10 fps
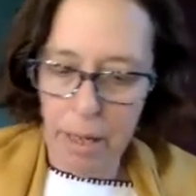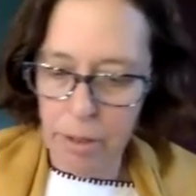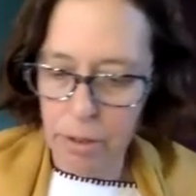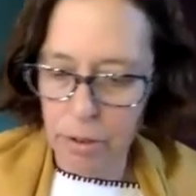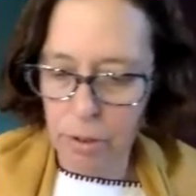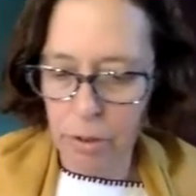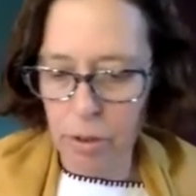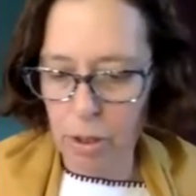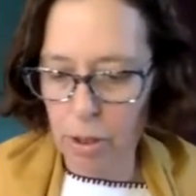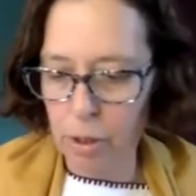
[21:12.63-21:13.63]

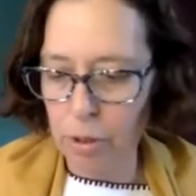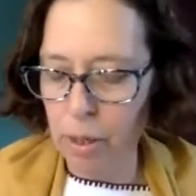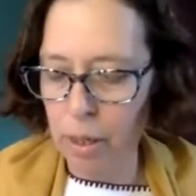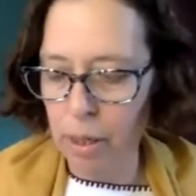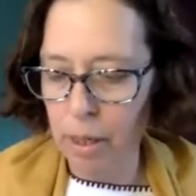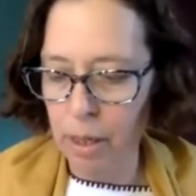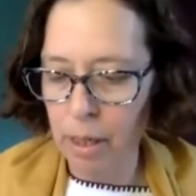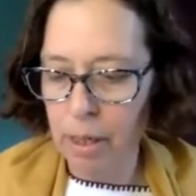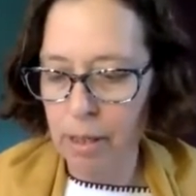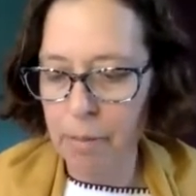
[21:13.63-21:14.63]
So
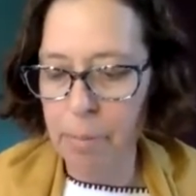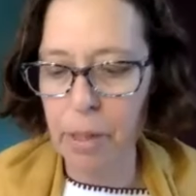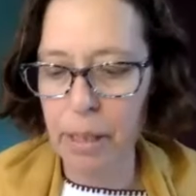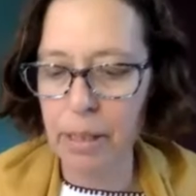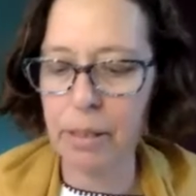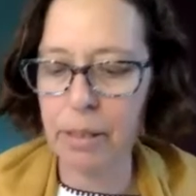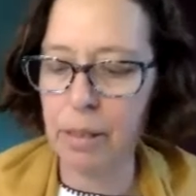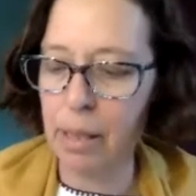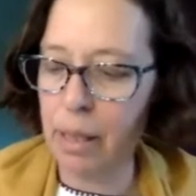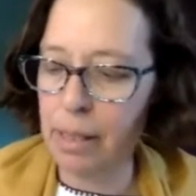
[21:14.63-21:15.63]
the book has
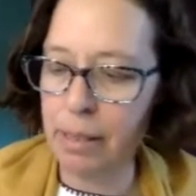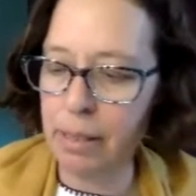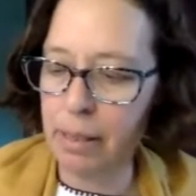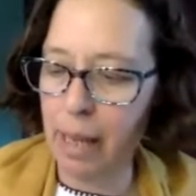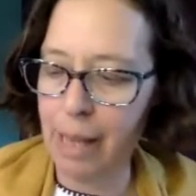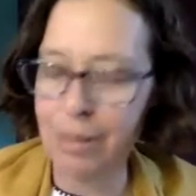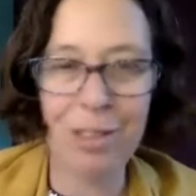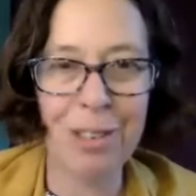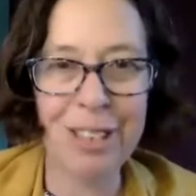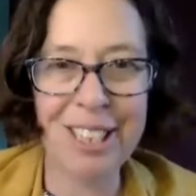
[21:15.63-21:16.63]

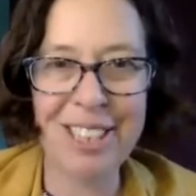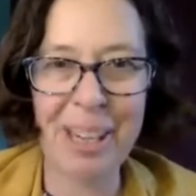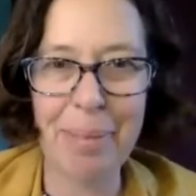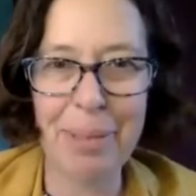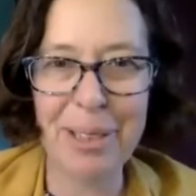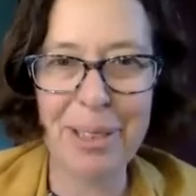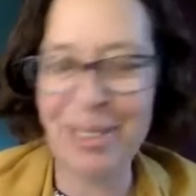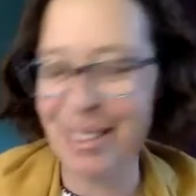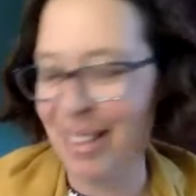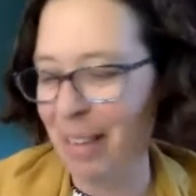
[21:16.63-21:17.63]
13 chapters,
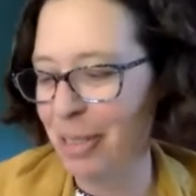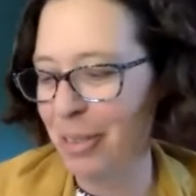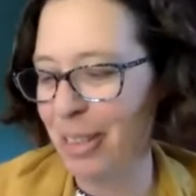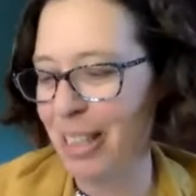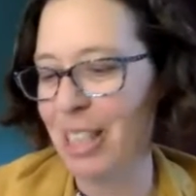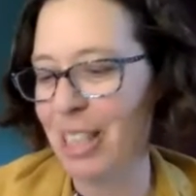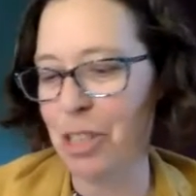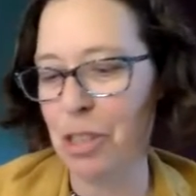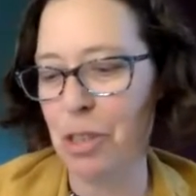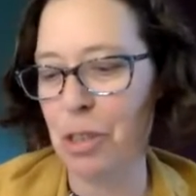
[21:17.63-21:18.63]
and that was very
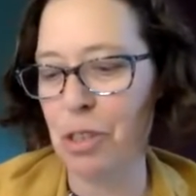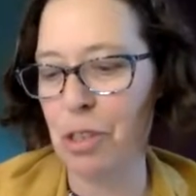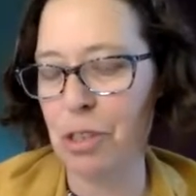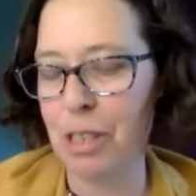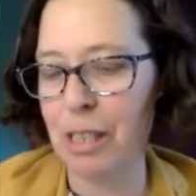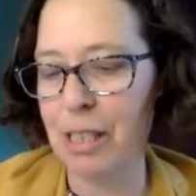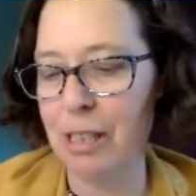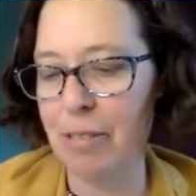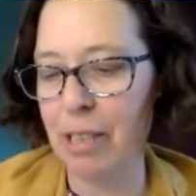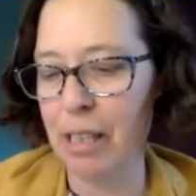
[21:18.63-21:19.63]
intentional. 13 is a
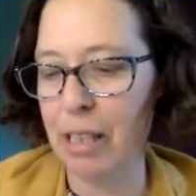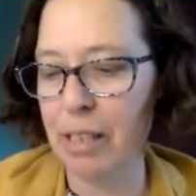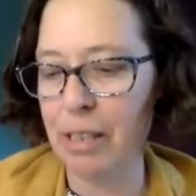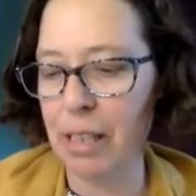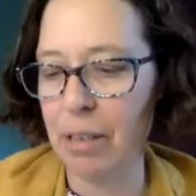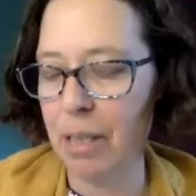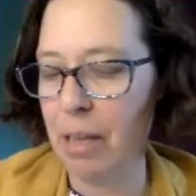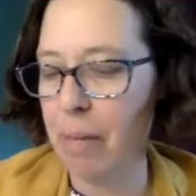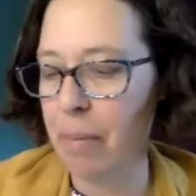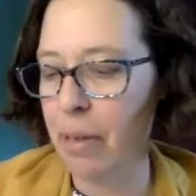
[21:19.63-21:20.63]
very sacred
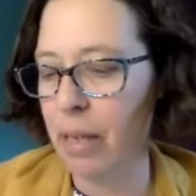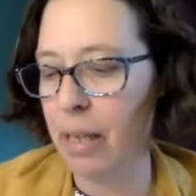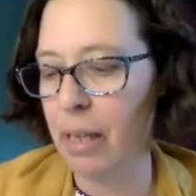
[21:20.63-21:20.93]
number